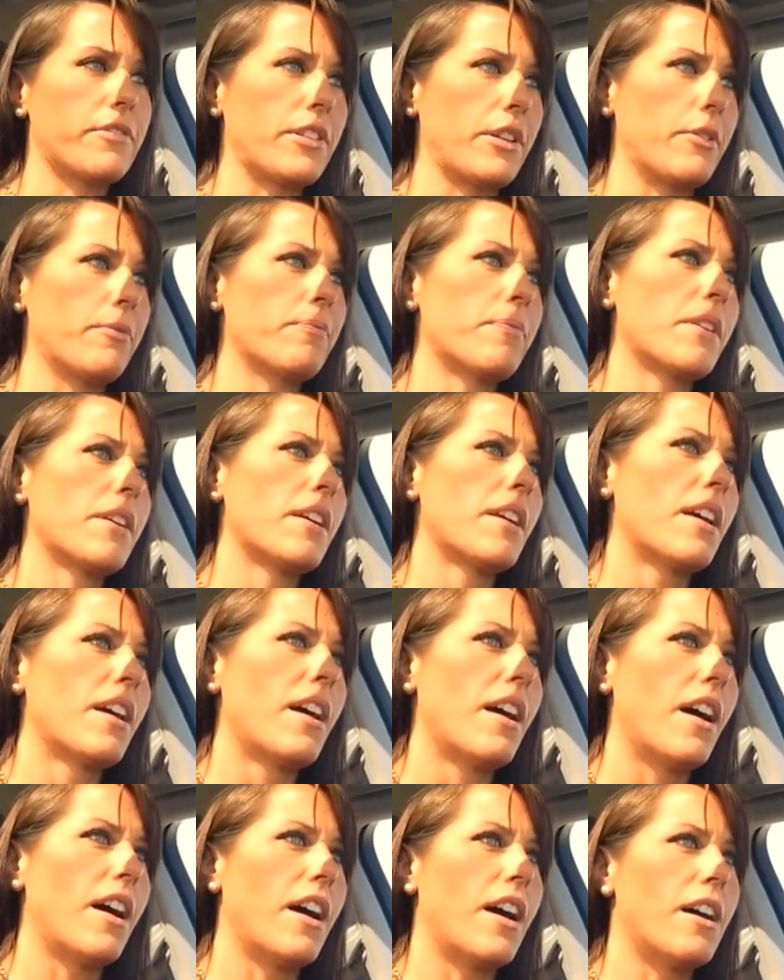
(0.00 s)
So
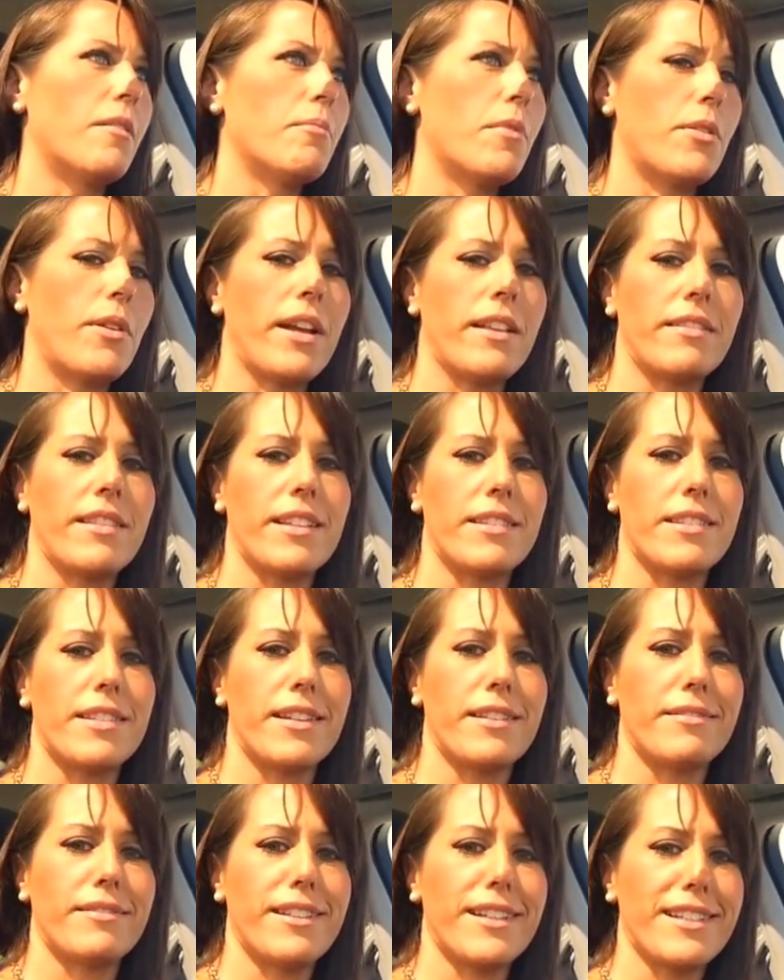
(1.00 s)
all right, that's
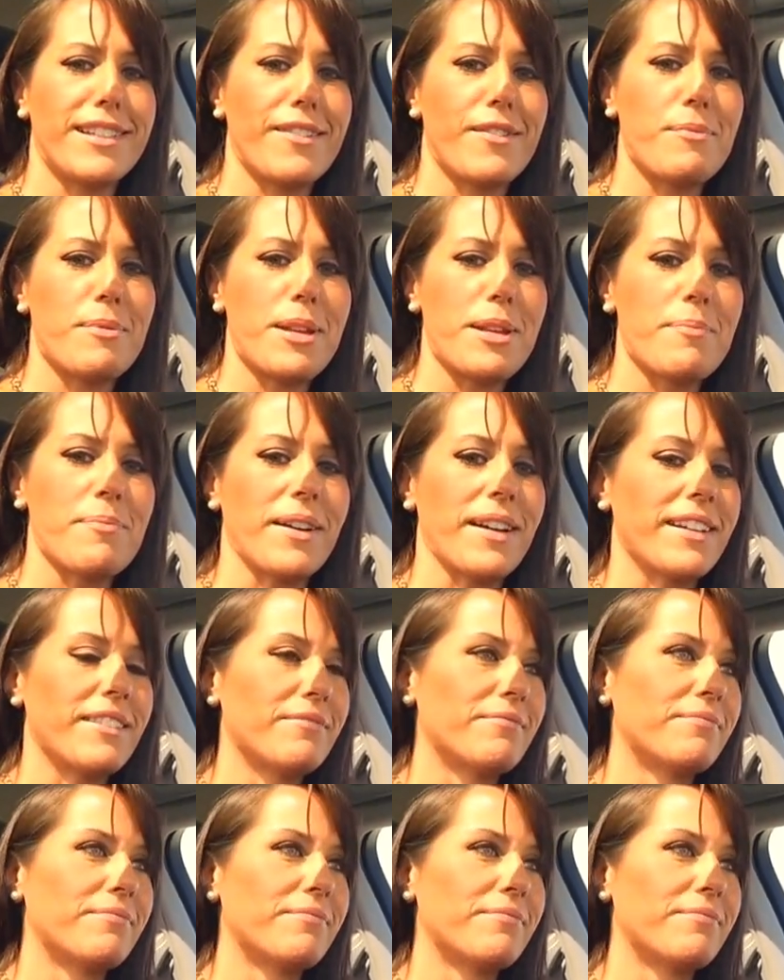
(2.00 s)
it. Thanks everybody. Bye.